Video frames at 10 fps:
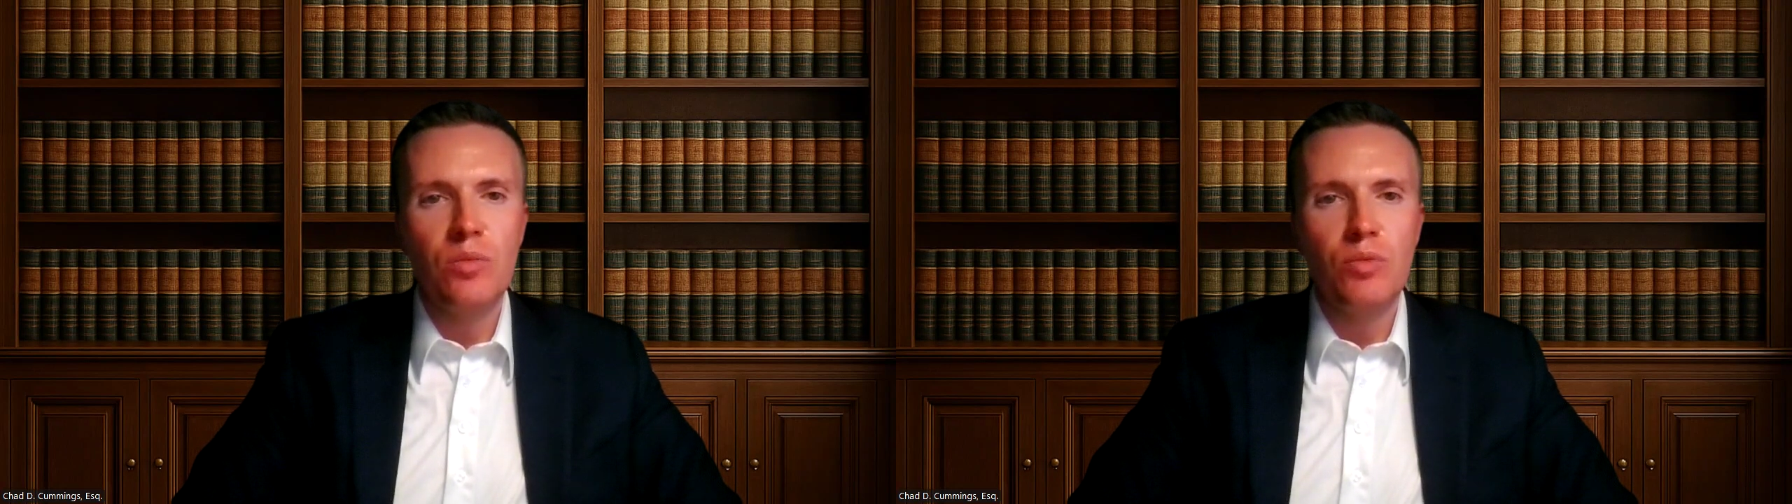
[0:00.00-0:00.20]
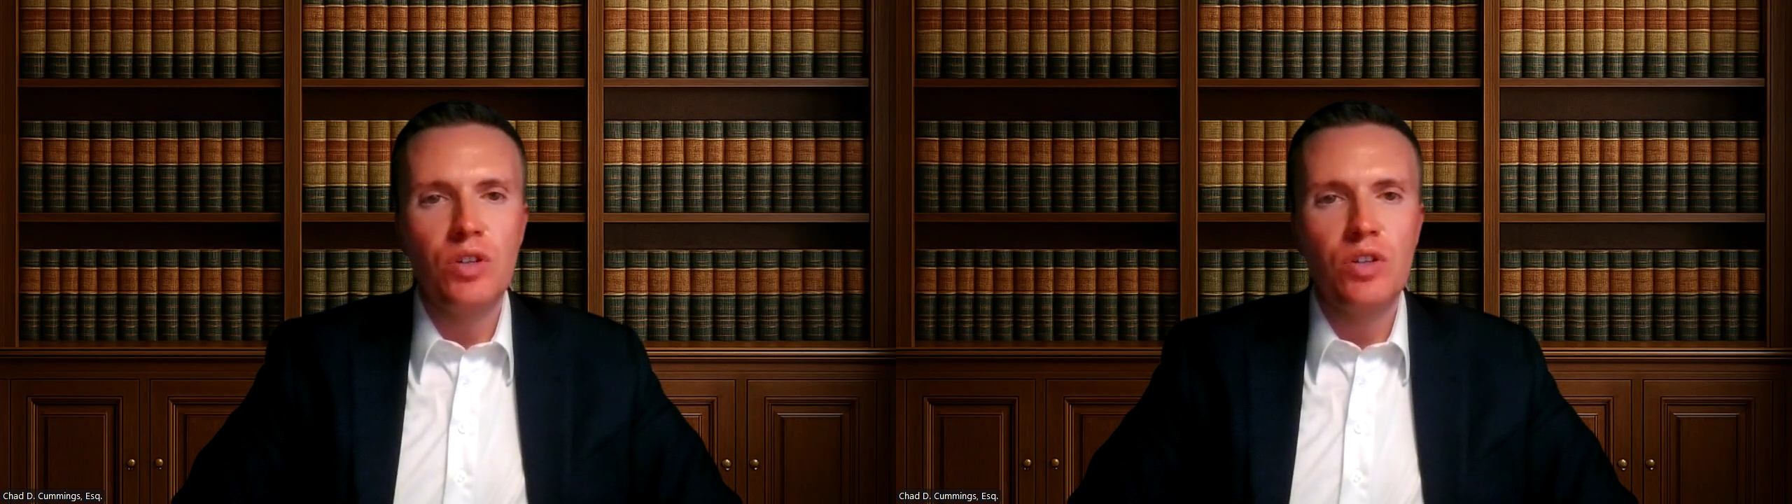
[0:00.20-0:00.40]

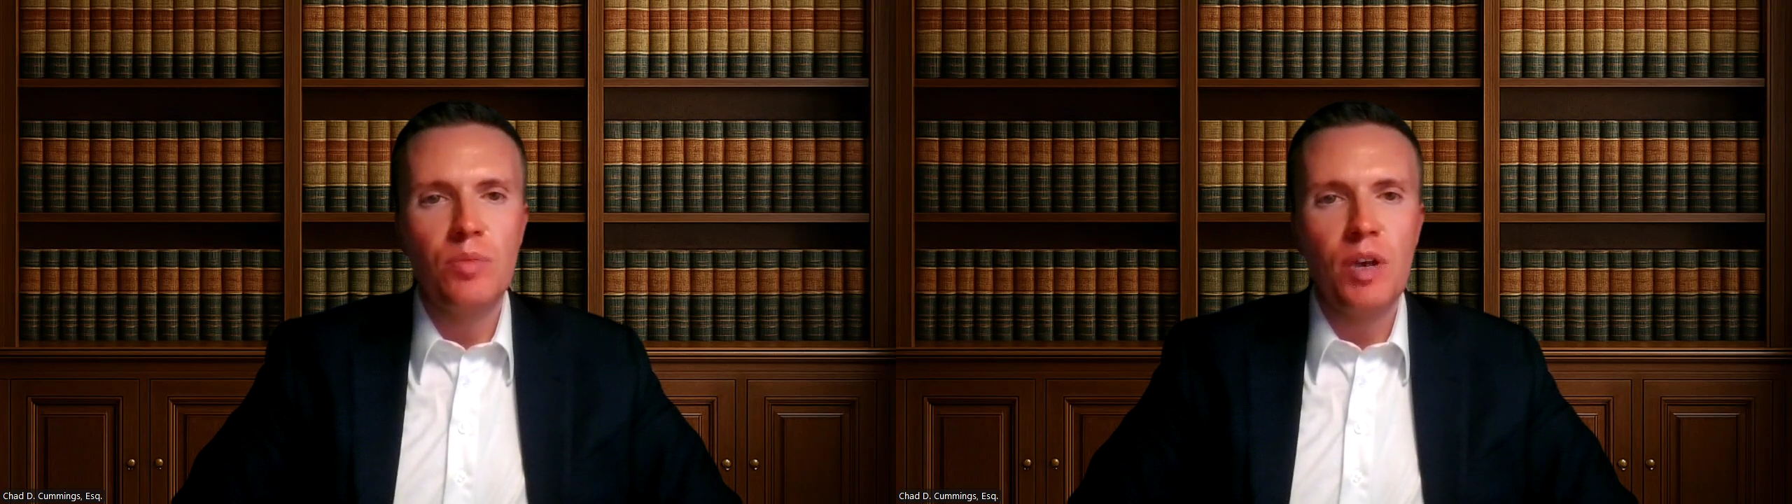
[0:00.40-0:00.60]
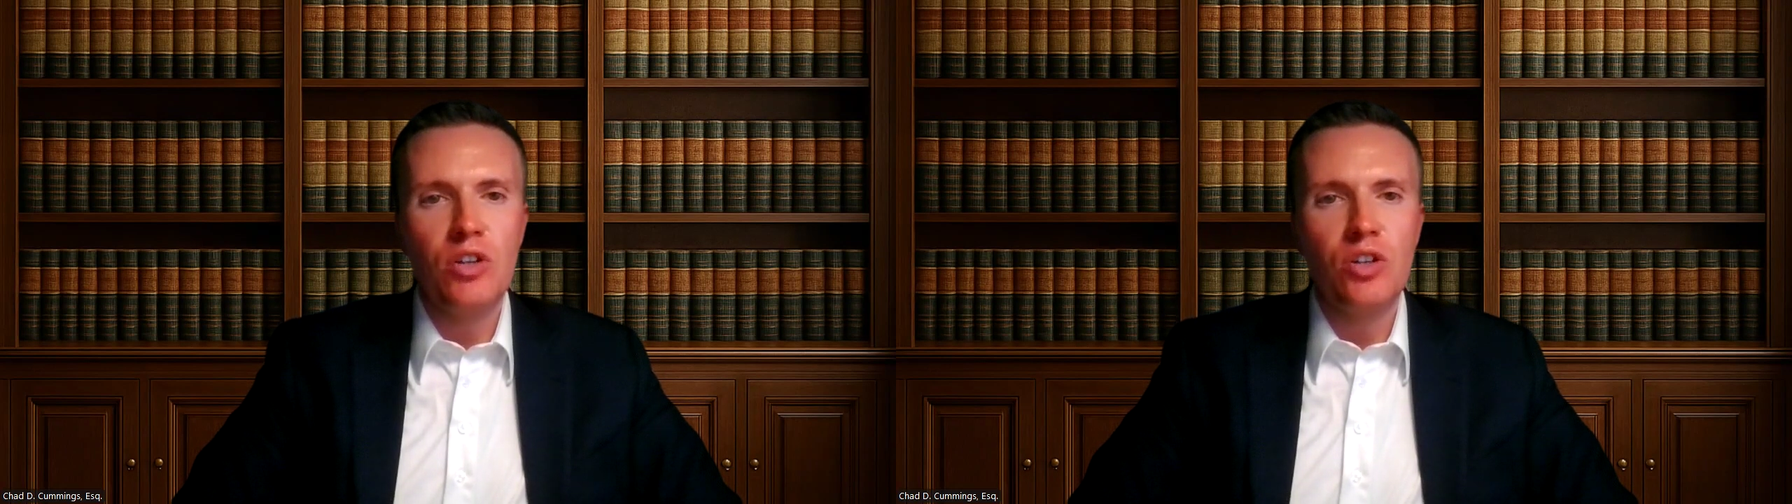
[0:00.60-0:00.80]
and
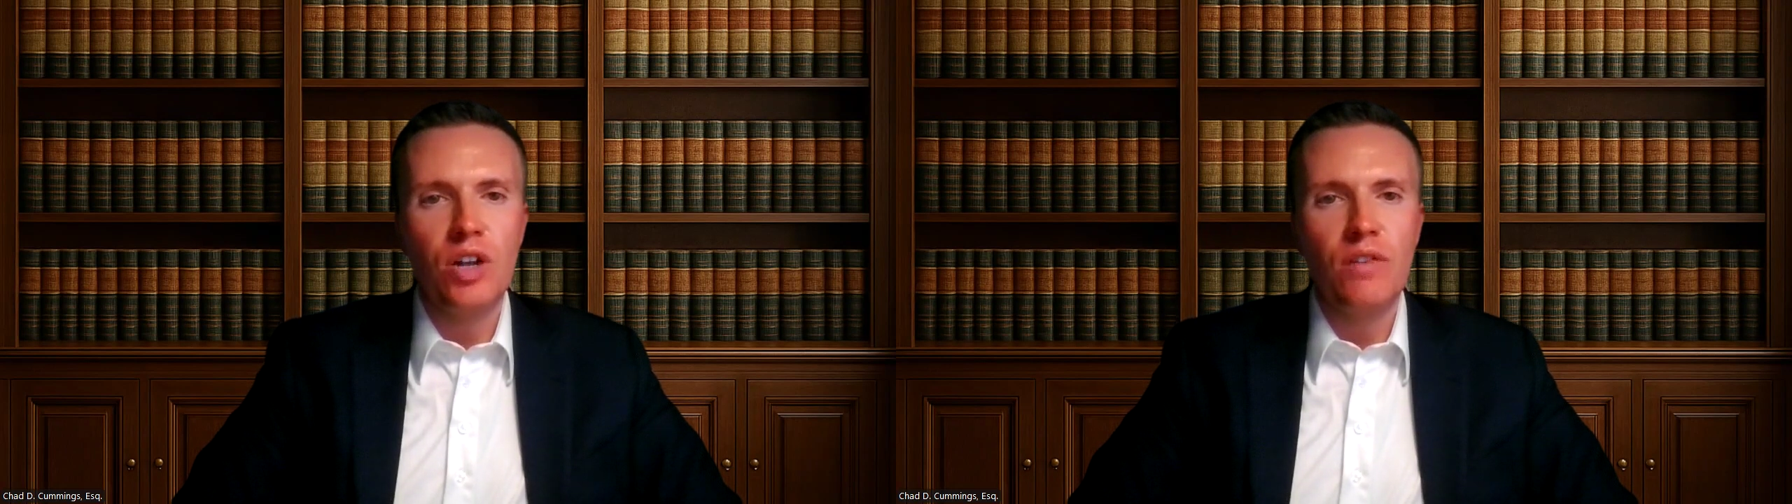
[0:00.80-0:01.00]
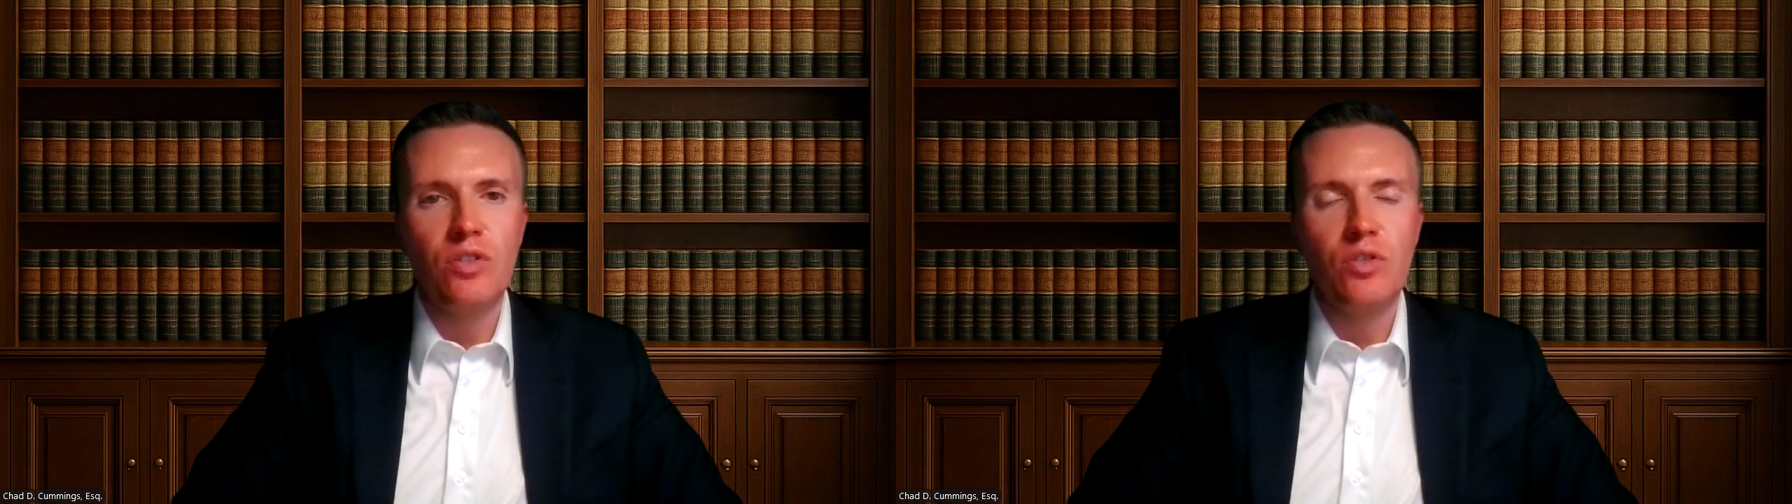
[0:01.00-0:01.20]
participation
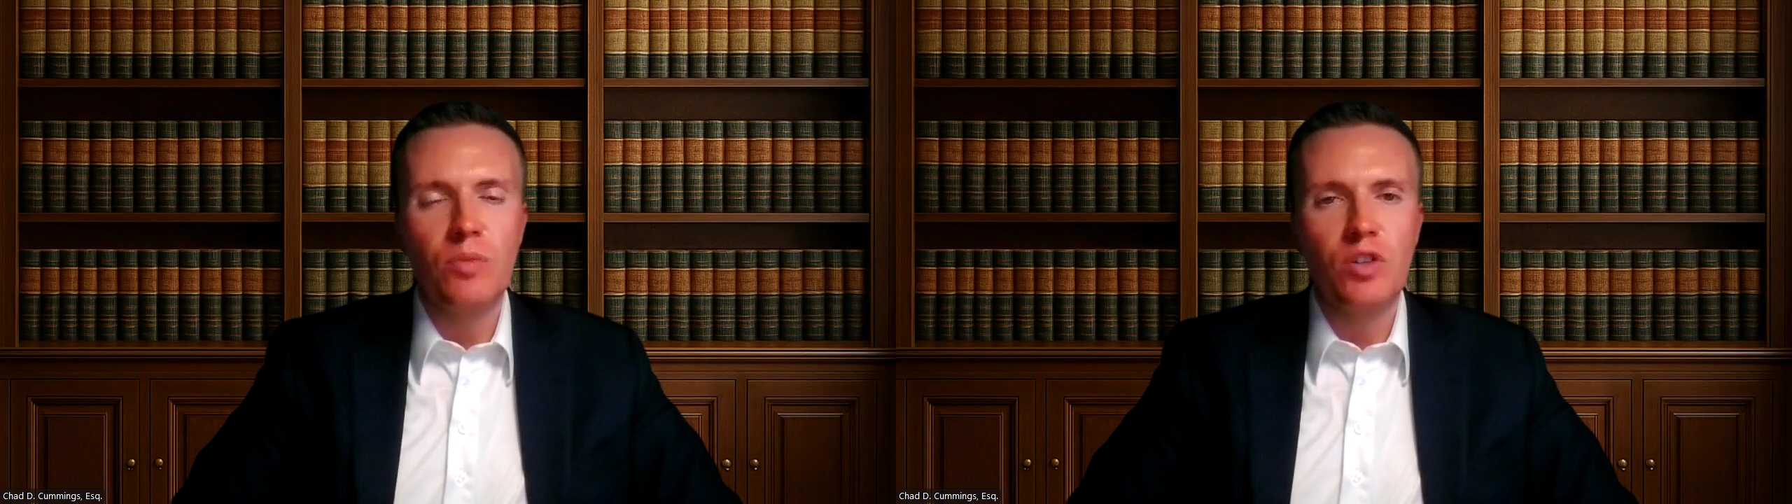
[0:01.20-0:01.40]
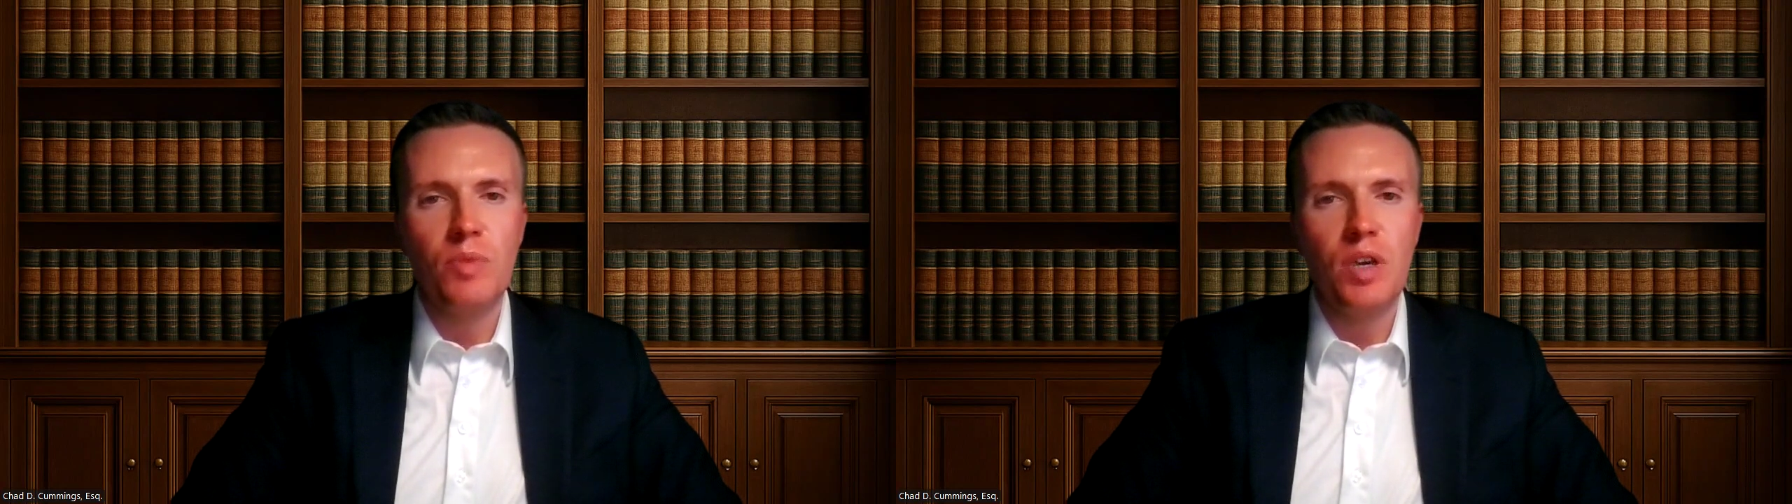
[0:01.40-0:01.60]
levels
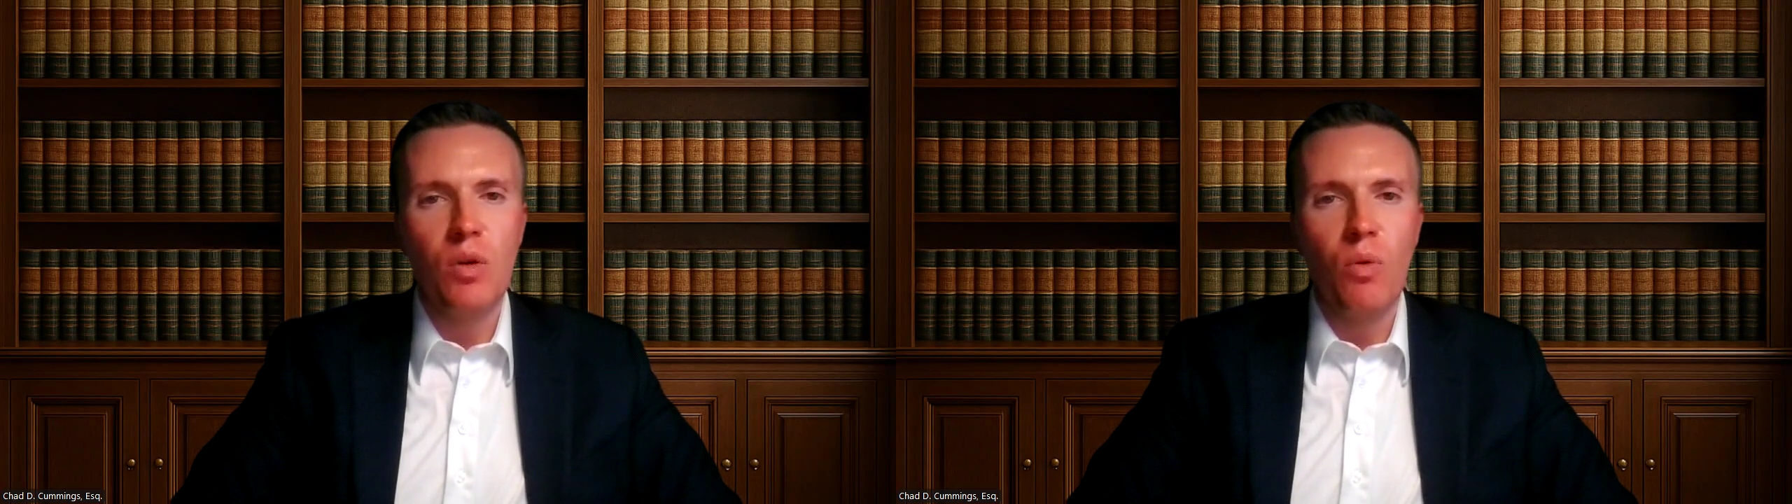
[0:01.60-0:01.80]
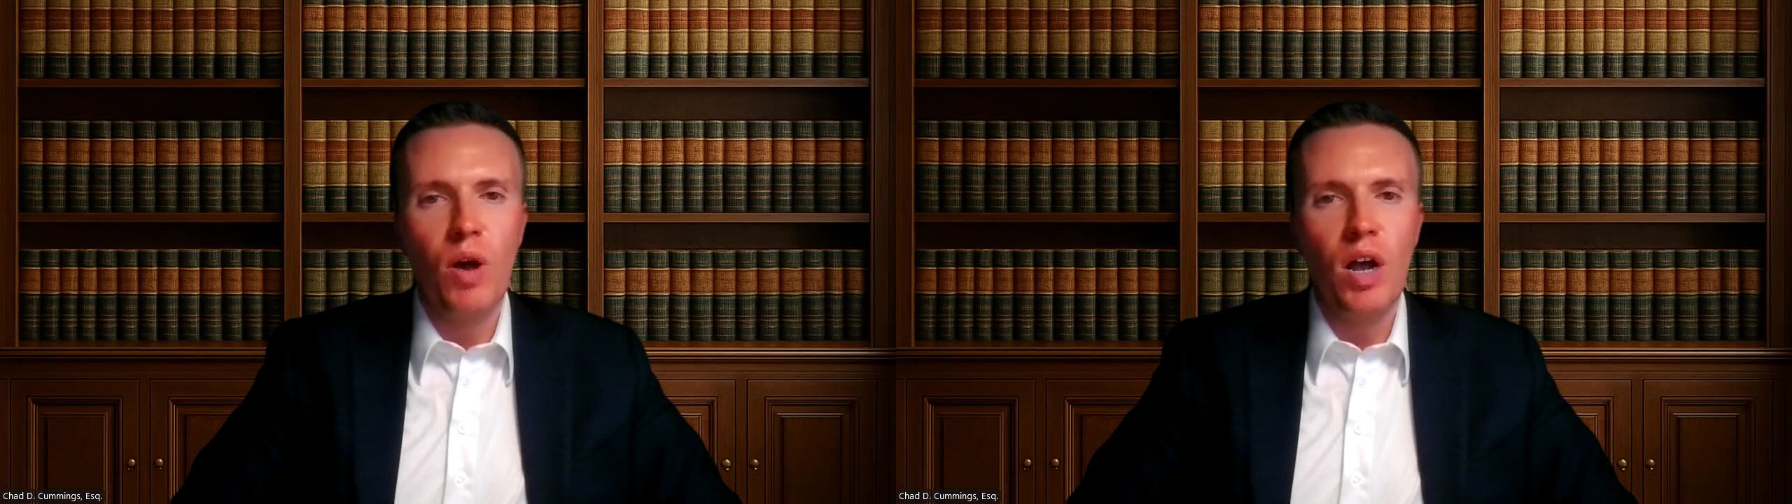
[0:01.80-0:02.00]
must be
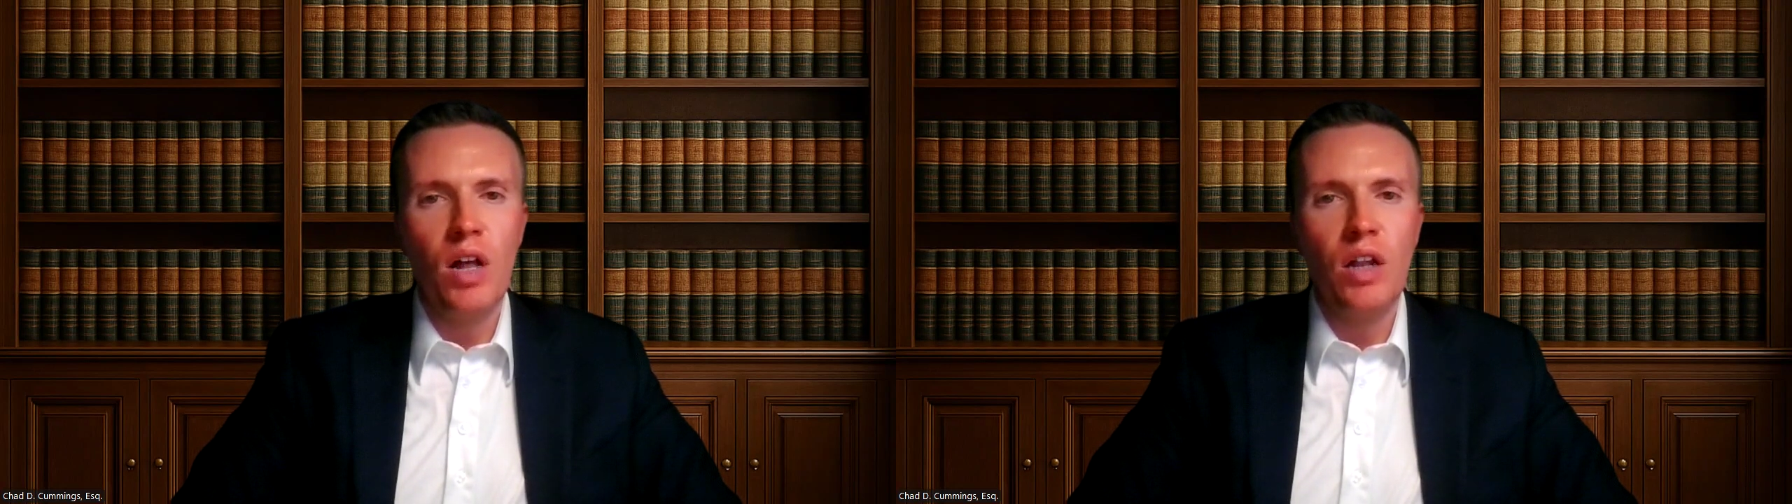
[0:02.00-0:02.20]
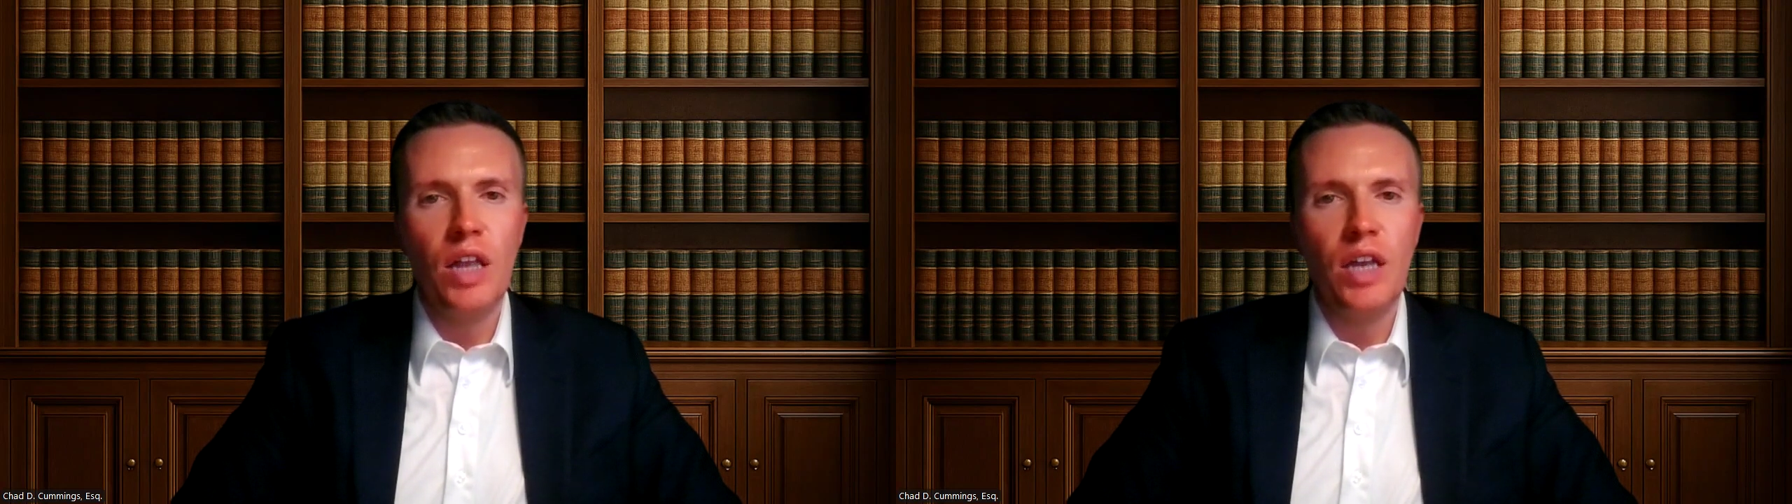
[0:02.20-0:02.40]
well